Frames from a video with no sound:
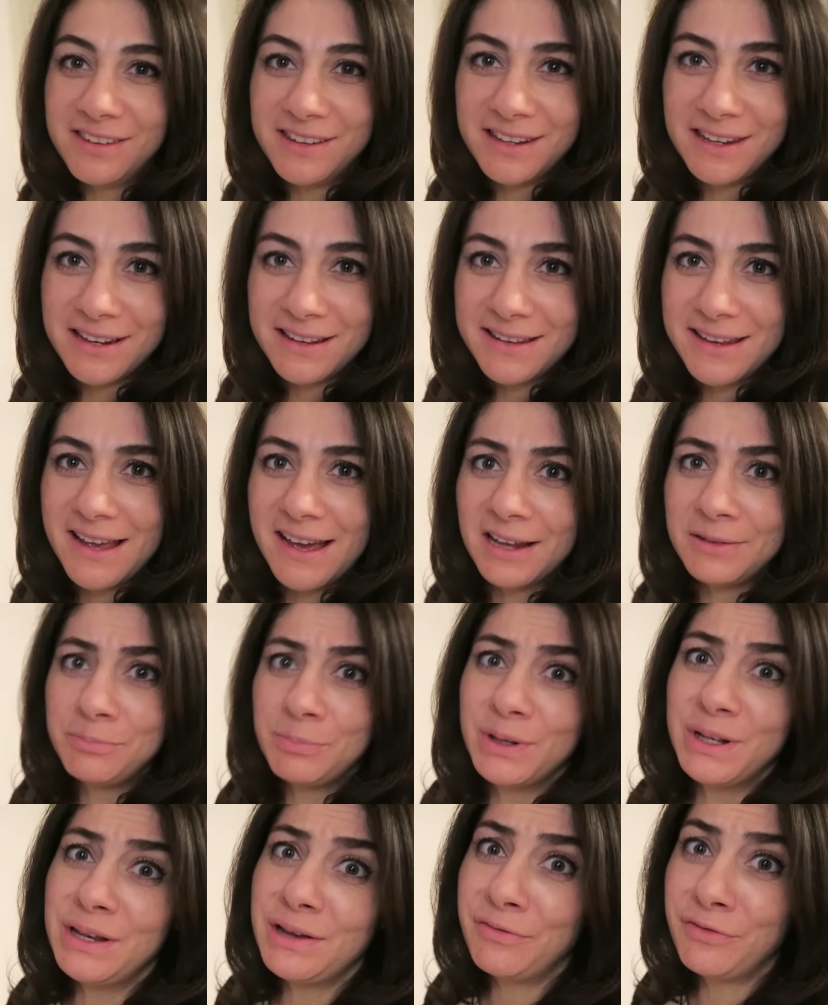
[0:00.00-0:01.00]
seen it
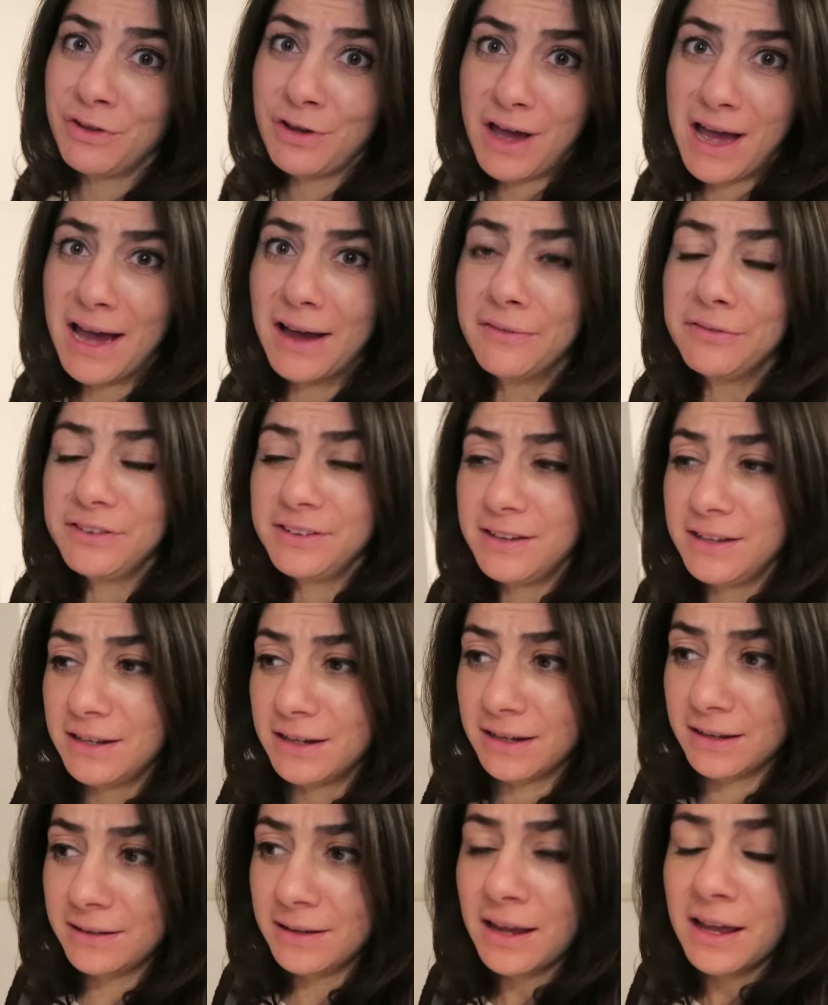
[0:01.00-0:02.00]
yet, but if you have
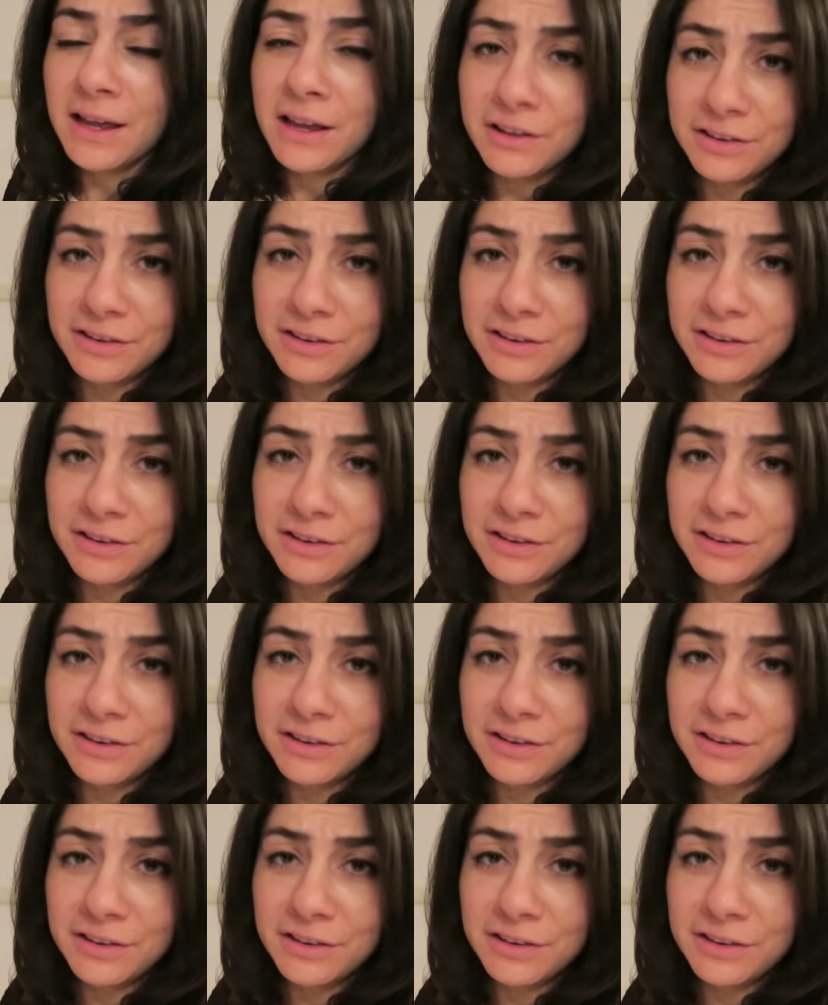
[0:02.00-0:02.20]
seen it,